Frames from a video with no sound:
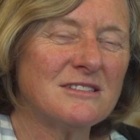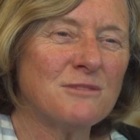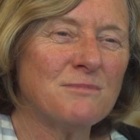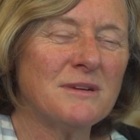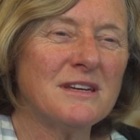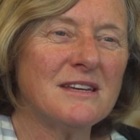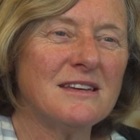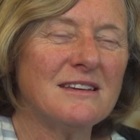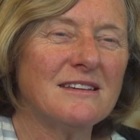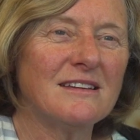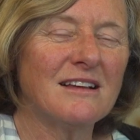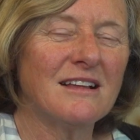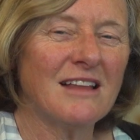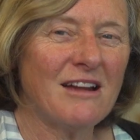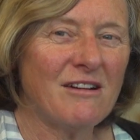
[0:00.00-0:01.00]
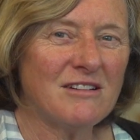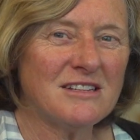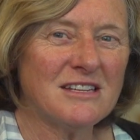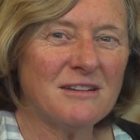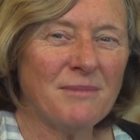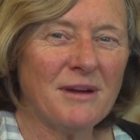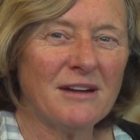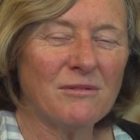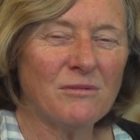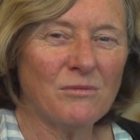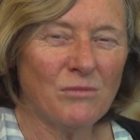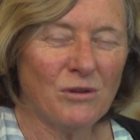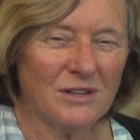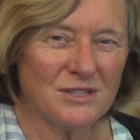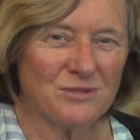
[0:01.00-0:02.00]
to be clarity about
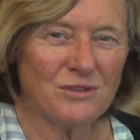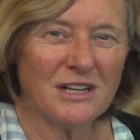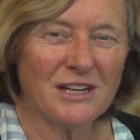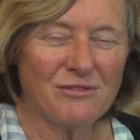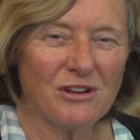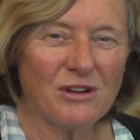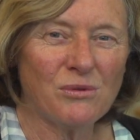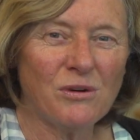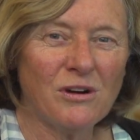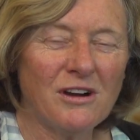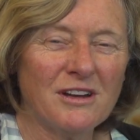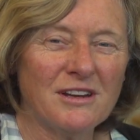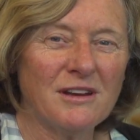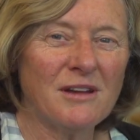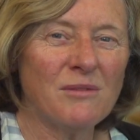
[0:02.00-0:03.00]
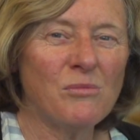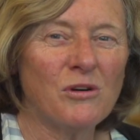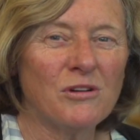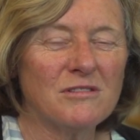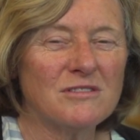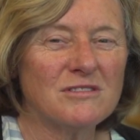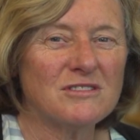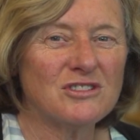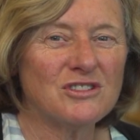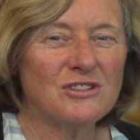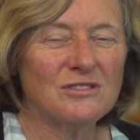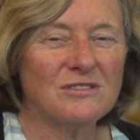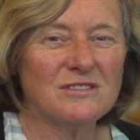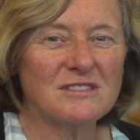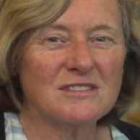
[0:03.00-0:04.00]
what is really required and what
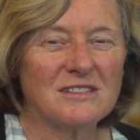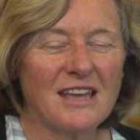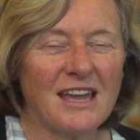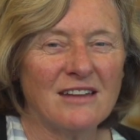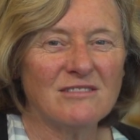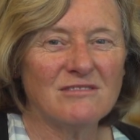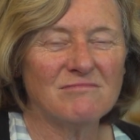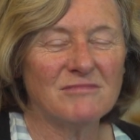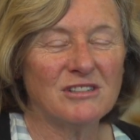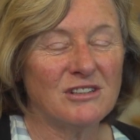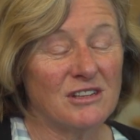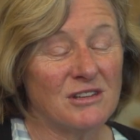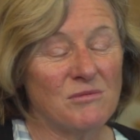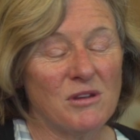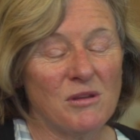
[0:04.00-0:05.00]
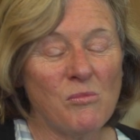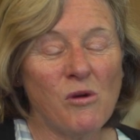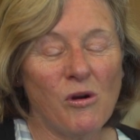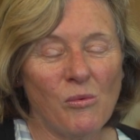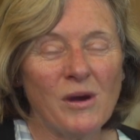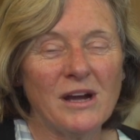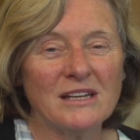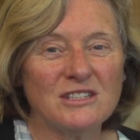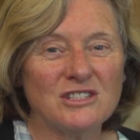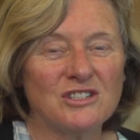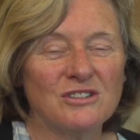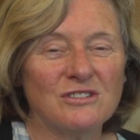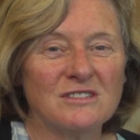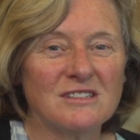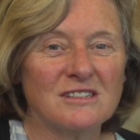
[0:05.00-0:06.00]
students can, in what ways
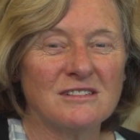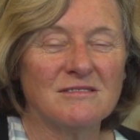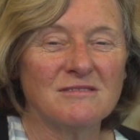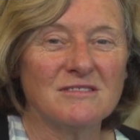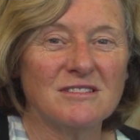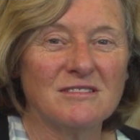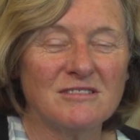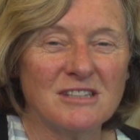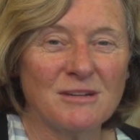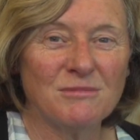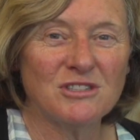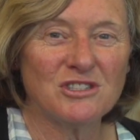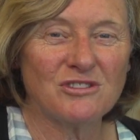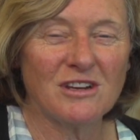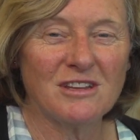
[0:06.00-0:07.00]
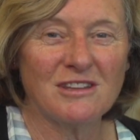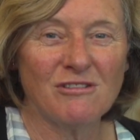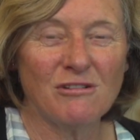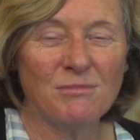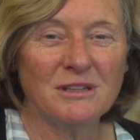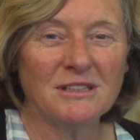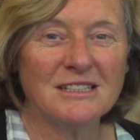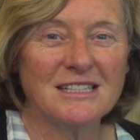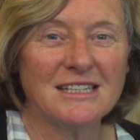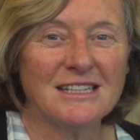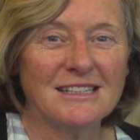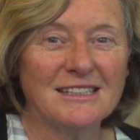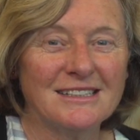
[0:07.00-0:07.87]
students can demonstrate their ability.